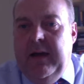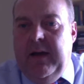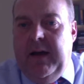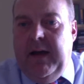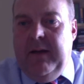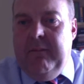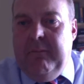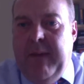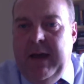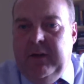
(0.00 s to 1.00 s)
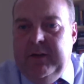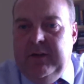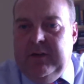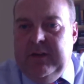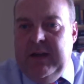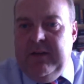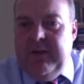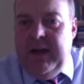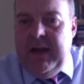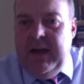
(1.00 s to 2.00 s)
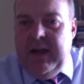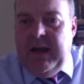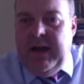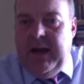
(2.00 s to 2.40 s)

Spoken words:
Baildon C of E